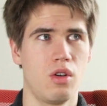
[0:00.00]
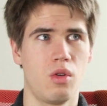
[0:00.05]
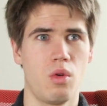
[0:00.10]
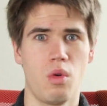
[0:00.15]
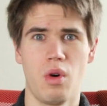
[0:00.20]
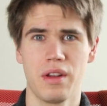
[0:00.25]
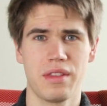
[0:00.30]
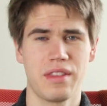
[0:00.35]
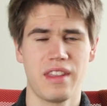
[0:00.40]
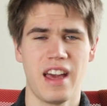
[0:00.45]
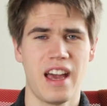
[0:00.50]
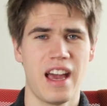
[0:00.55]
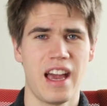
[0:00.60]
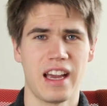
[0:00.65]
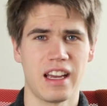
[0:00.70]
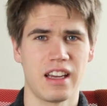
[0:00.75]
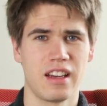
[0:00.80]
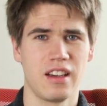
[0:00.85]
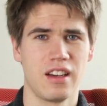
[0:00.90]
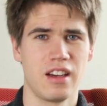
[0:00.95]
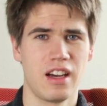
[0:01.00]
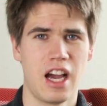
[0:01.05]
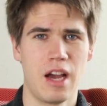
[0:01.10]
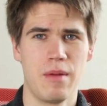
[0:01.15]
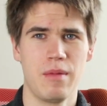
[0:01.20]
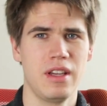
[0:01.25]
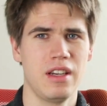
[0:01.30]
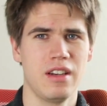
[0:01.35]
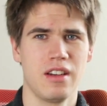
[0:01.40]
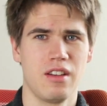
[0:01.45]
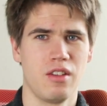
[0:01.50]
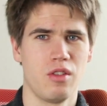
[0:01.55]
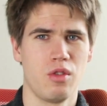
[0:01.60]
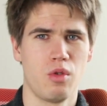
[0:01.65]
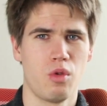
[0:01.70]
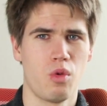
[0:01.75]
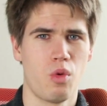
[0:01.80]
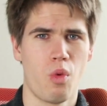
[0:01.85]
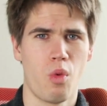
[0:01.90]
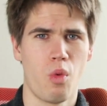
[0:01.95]
What the heck? I mean,
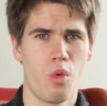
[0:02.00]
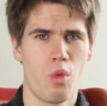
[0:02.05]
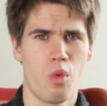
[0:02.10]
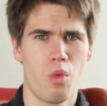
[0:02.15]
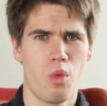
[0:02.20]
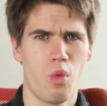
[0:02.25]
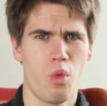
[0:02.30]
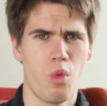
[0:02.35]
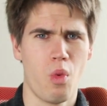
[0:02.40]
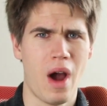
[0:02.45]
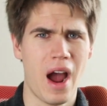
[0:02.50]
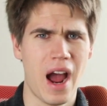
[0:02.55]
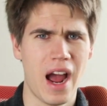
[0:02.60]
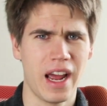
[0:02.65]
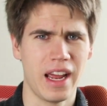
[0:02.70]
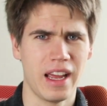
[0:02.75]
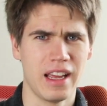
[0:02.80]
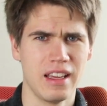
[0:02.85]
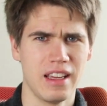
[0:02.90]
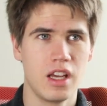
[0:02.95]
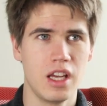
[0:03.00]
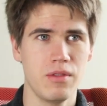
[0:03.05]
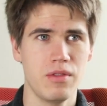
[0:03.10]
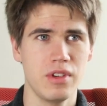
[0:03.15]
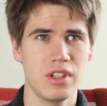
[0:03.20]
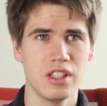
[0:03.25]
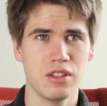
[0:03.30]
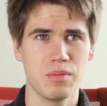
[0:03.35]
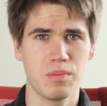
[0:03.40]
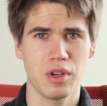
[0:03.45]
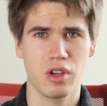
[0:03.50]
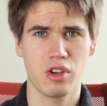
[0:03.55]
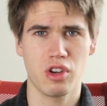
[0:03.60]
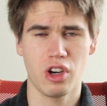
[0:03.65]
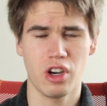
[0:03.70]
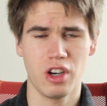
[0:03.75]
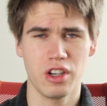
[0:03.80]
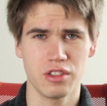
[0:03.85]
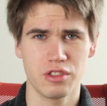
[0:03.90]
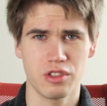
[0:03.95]
why? If it is
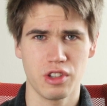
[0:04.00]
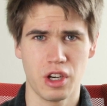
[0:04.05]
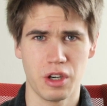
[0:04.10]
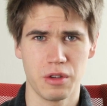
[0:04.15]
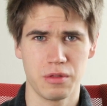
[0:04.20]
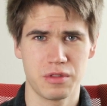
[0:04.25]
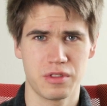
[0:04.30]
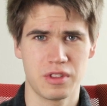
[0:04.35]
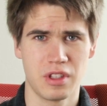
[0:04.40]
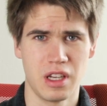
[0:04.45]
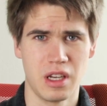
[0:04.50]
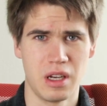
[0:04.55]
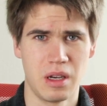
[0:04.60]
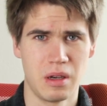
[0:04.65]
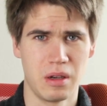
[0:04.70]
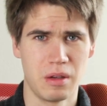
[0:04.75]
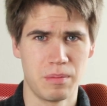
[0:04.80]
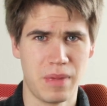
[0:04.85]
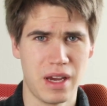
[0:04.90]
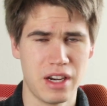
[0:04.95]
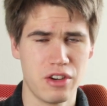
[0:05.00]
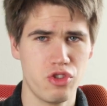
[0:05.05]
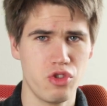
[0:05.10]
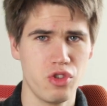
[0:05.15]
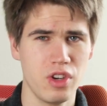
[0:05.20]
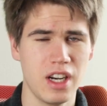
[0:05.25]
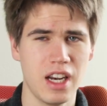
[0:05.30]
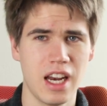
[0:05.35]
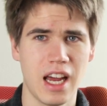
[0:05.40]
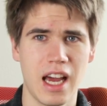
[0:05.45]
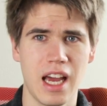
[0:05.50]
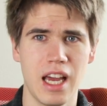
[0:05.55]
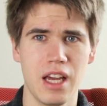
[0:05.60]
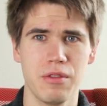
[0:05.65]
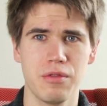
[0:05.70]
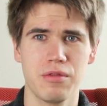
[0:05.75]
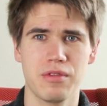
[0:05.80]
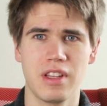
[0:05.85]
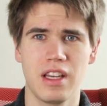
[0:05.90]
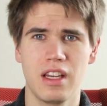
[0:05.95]
because of the battery
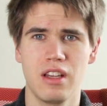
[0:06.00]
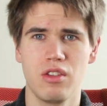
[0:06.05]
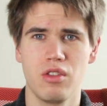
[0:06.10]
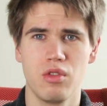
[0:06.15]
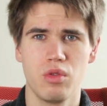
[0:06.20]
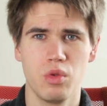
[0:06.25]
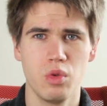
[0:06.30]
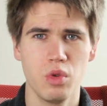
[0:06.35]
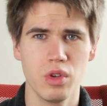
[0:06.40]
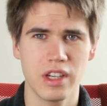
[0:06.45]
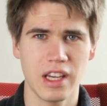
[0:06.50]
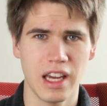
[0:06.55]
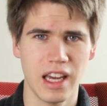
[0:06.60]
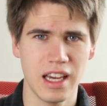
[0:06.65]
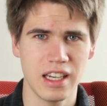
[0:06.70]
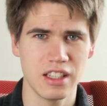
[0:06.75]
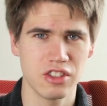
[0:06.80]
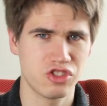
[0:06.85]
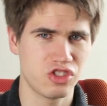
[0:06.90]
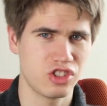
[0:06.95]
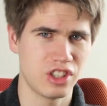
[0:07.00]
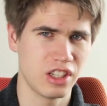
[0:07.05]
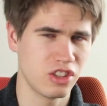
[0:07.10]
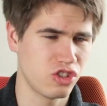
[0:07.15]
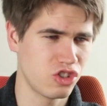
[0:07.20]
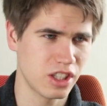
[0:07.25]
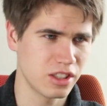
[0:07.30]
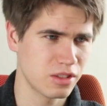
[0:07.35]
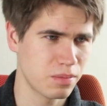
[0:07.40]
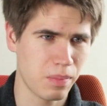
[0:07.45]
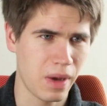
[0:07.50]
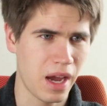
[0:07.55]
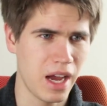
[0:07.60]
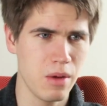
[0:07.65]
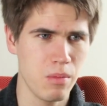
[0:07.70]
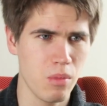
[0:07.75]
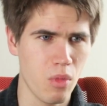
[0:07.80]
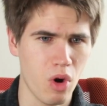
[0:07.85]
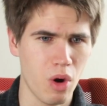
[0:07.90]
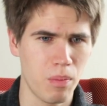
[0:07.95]
life, then who cares? Then just
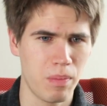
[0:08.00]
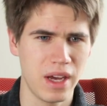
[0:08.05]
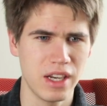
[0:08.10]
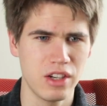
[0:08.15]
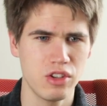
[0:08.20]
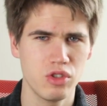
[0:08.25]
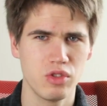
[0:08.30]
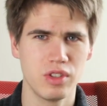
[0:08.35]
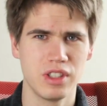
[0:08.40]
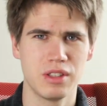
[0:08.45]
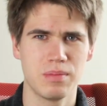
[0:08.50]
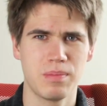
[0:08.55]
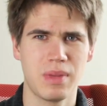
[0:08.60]
buy more batteries.